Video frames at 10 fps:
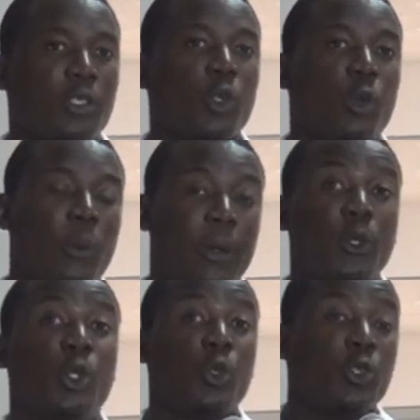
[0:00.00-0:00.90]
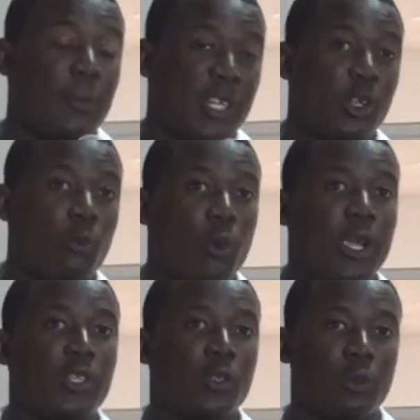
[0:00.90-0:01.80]
so they were able to use them in some
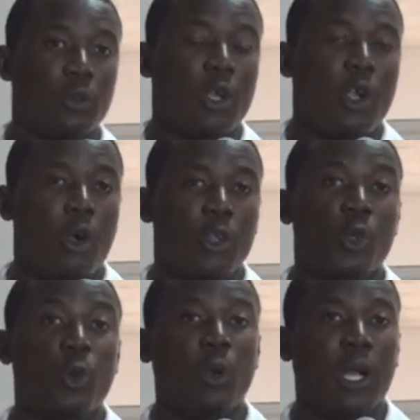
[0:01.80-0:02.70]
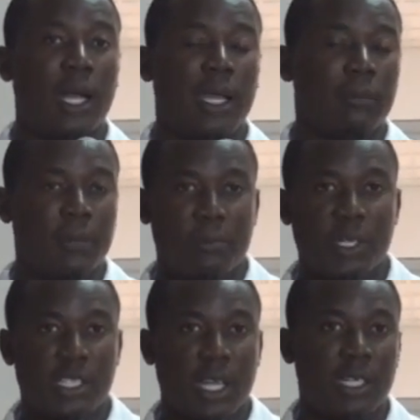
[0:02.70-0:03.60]
way to also help against